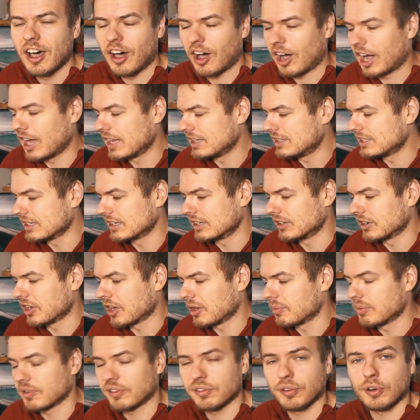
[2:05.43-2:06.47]
I didn't
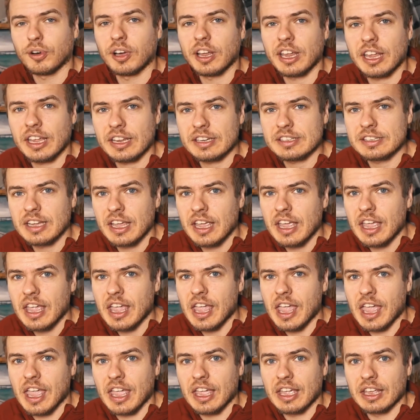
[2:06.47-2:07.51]
know beforehand.
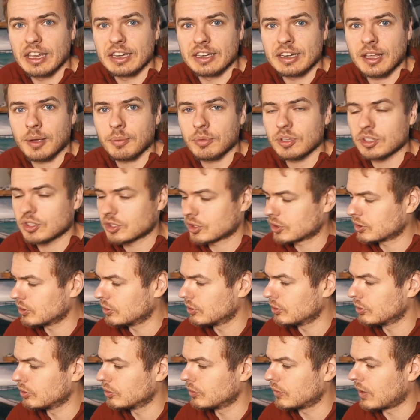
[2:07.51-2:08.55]
And number
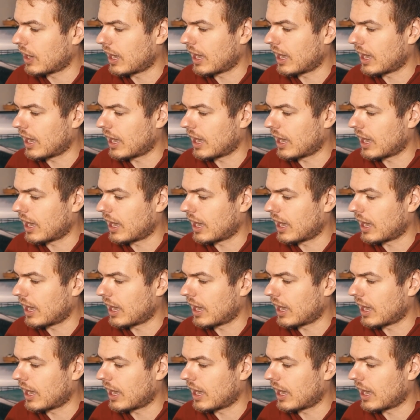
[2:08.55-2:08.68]
two,